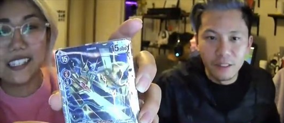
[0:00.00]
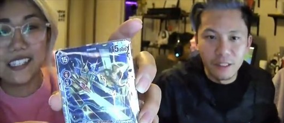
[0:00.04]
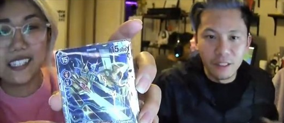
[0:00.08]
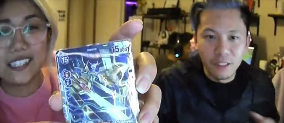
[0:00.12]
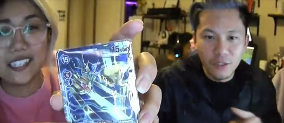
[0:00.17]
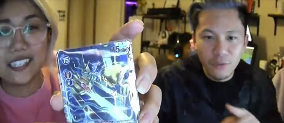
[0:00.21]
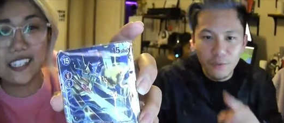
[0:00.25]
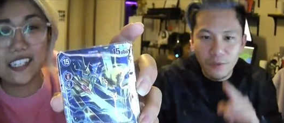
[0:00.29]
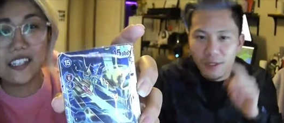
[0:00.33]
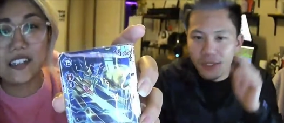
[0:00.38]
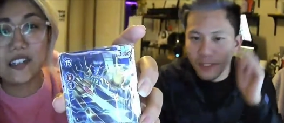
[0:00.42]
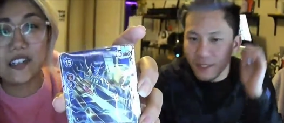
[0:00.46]
Speaker 1: he
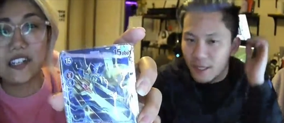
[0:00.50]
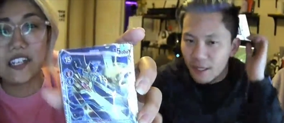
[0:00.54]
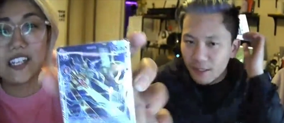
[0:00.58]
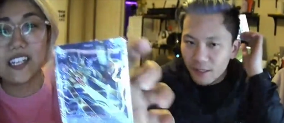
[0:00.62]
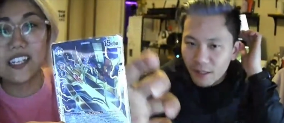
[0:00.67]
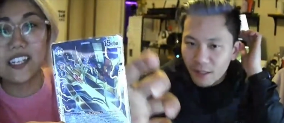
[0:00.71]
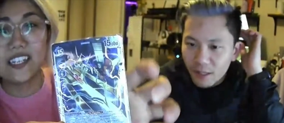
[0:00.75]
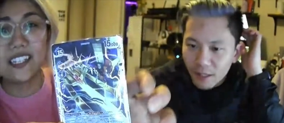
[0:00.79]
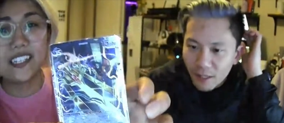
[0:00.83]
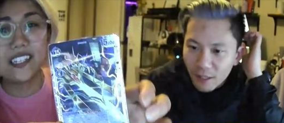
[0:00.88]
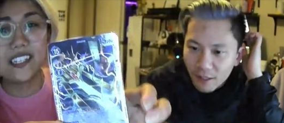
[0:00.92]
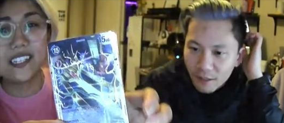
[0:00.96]
one's couldn't...
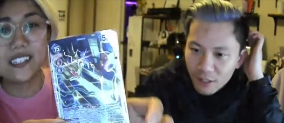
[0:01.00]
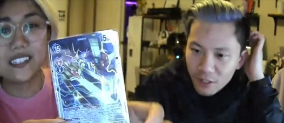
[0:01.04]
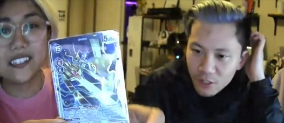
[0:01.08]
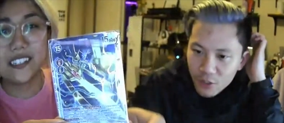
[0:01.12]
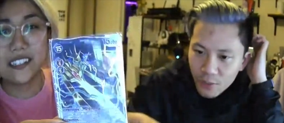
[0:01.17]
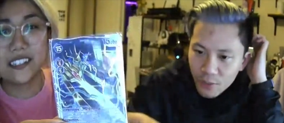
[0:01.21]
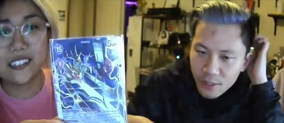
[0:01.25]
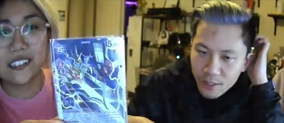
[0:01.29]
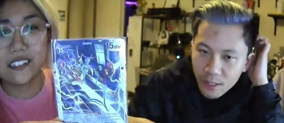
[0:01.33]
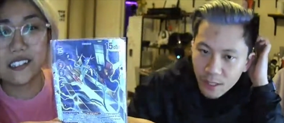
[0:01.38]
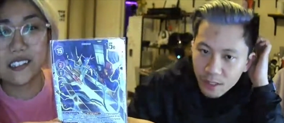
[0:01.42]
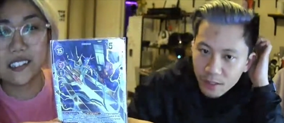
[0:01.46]
not the. This
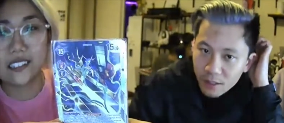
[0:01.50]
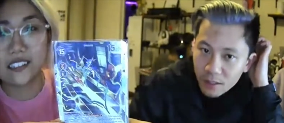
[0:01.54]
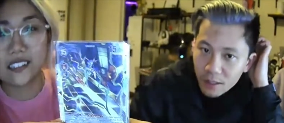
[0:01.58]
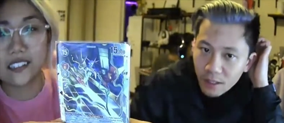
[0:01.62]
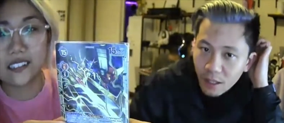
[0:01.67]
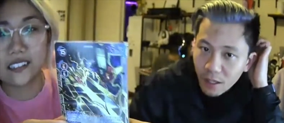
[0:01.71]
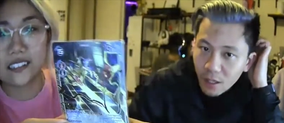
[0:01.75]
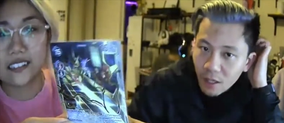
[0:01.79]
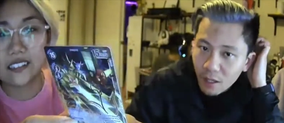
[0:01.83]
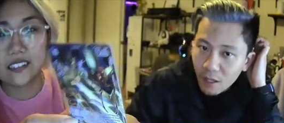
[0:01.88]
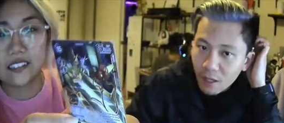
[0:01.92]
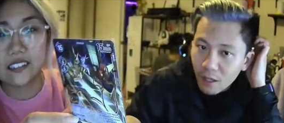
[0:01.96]
one's not the
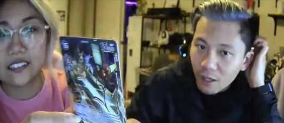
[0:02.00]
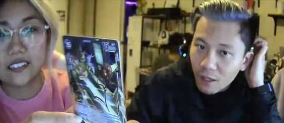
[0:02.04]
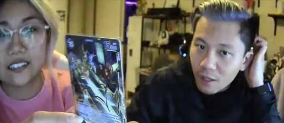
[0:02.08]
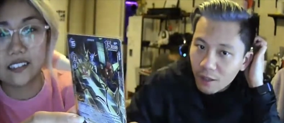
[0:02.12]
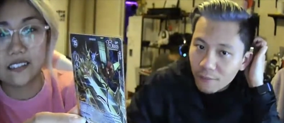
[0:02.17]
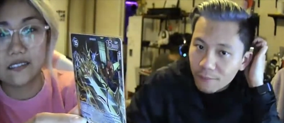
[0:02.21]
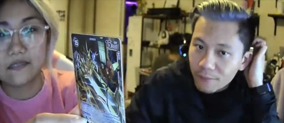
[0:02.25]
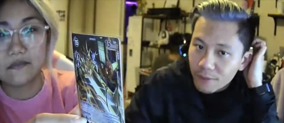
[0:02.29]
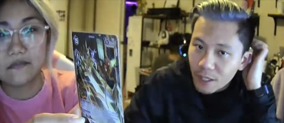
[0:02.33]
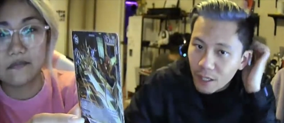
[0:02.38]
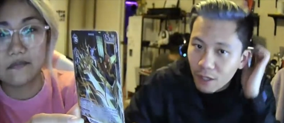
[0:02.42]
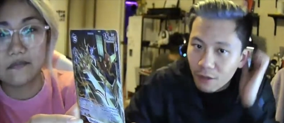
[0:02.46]
um
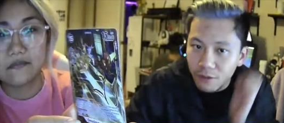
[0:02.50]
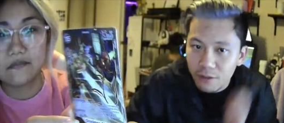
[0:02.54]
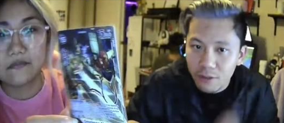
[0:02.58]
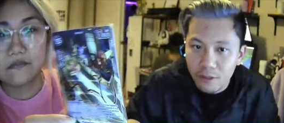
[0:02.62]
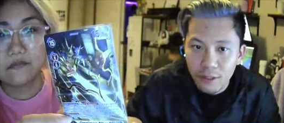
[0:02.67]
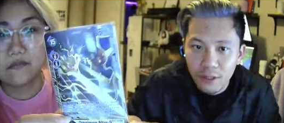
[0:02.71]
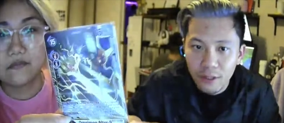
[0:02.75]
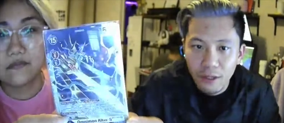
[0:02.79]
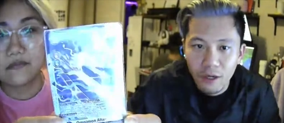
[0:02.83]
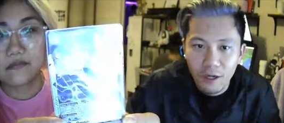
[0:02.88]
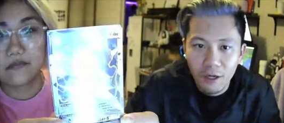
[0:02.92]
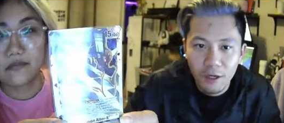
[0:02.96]
the
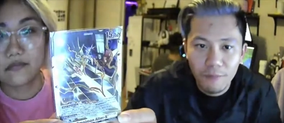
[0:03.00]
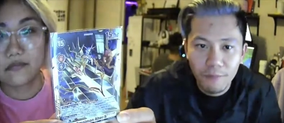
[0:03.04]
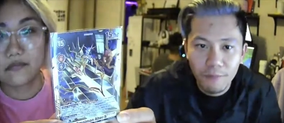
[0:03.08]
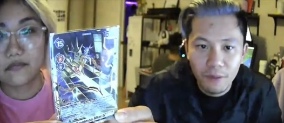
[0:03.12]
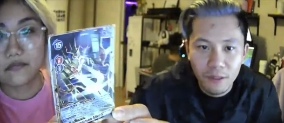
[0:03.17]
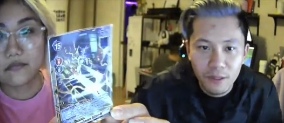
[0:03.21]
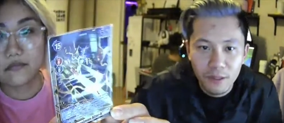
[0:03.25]
alternate art, but it's